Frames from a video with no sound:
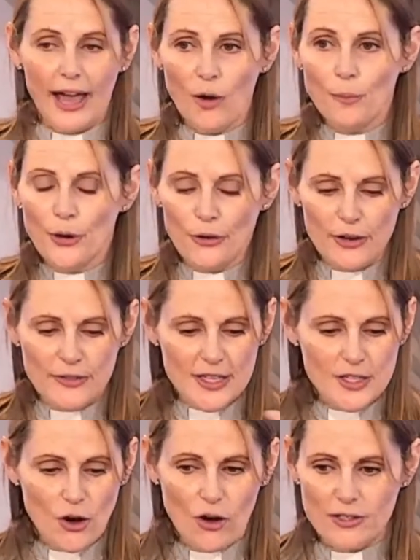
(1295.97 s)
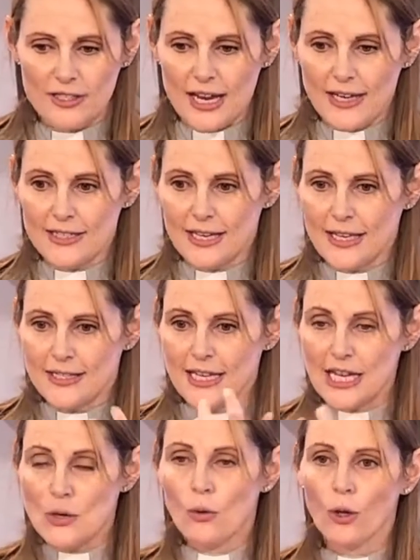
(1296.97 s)
Helper in this context
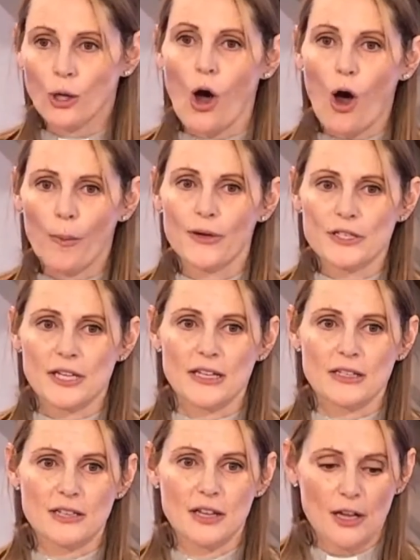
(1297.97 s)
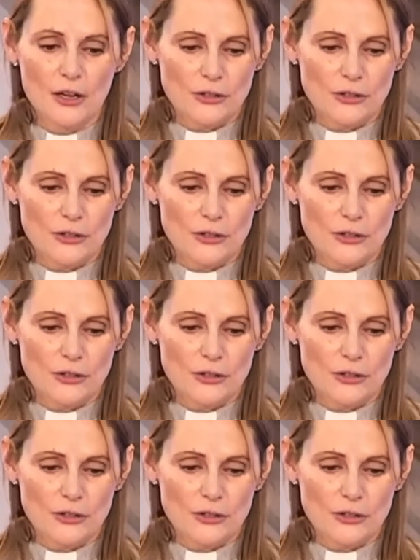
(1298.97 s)
is equal opposite